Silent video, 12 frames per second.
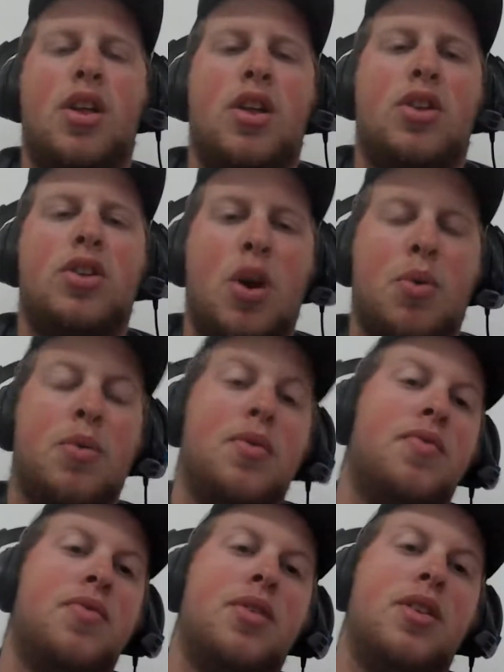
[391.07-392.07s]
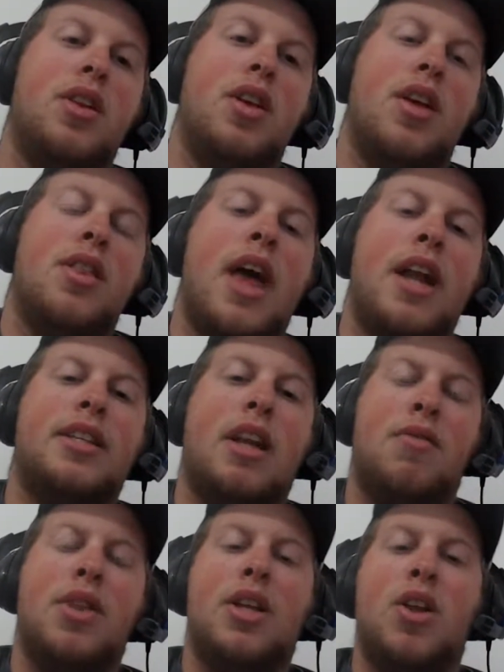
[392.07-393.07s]
So that is
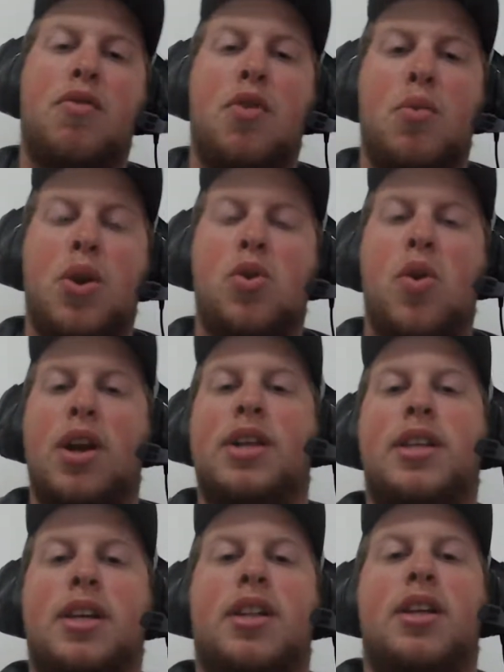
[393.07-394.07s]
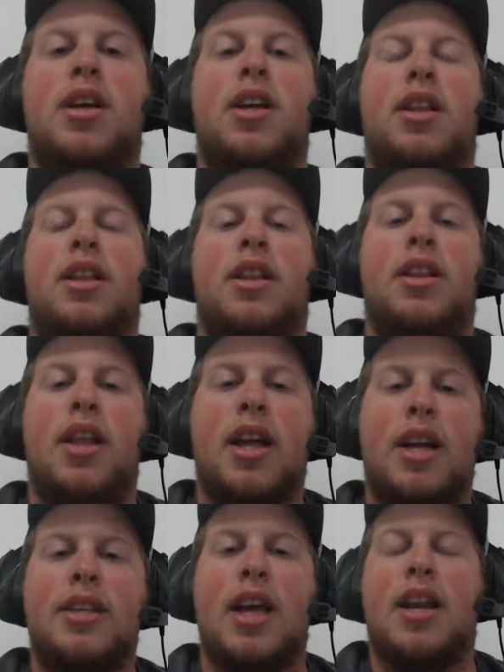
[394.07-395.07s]
everything you know for Rio Grande cichlid. Like
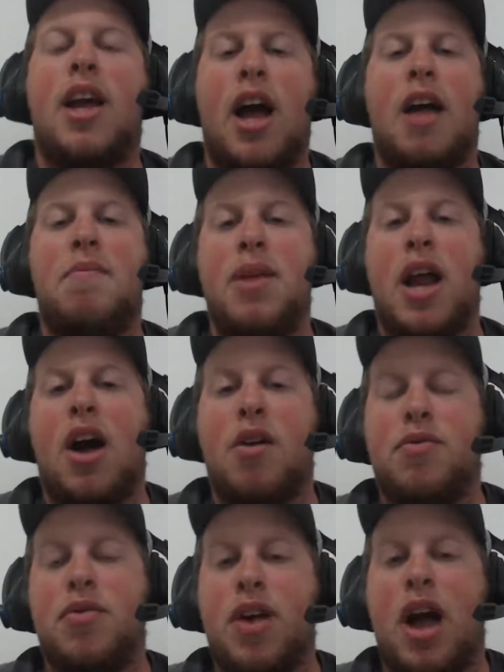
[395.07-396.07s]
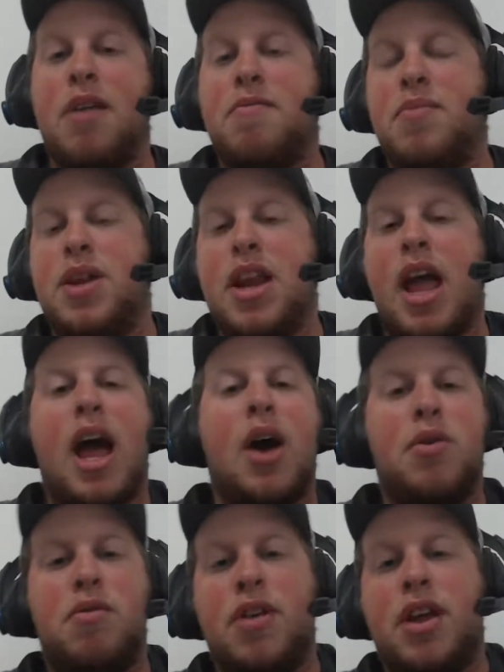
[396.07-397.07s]
I said, I've been
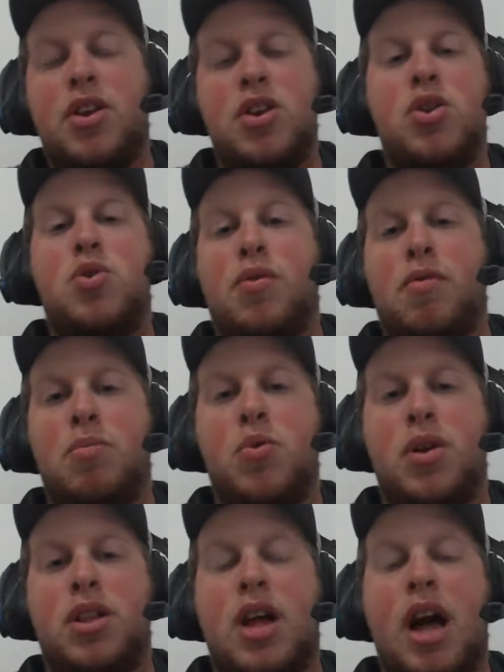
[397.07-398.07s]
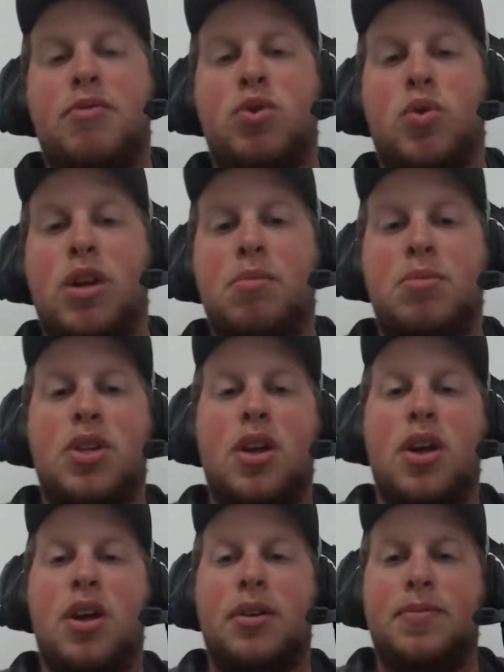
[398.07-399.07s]
out of it from doing live streams.
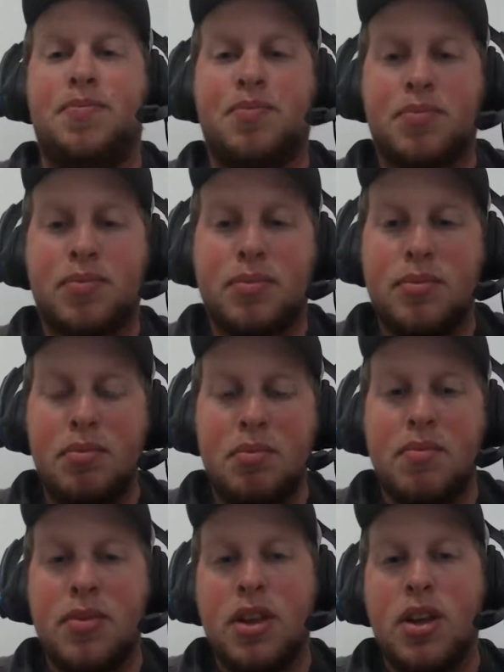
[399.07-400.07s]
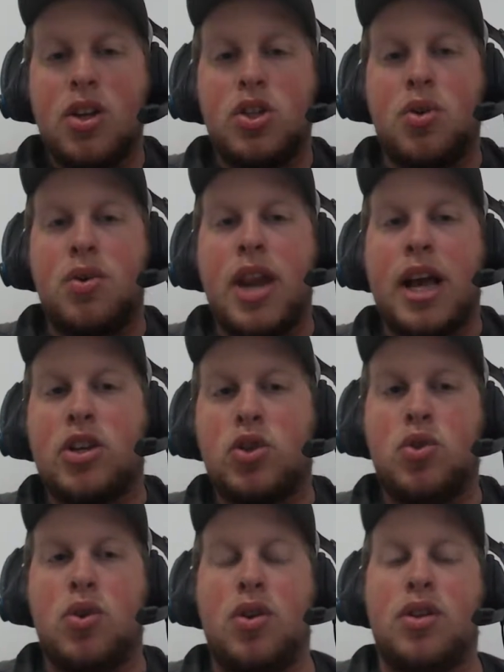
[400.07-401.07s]
So
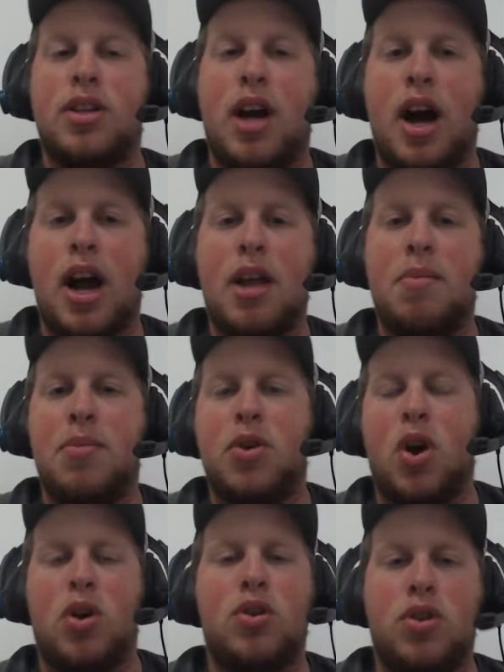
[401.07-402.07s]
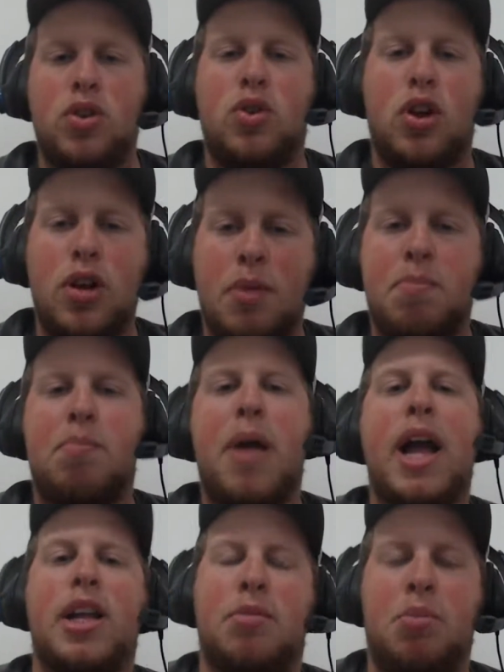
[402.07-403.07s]
next time, or look up
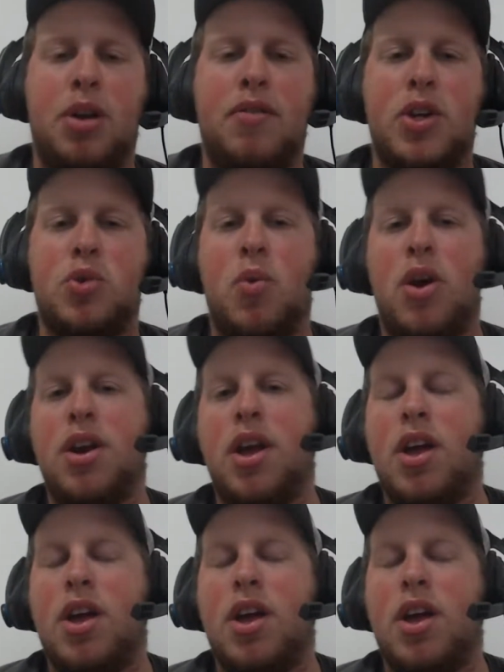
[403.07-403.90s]
back at the previous one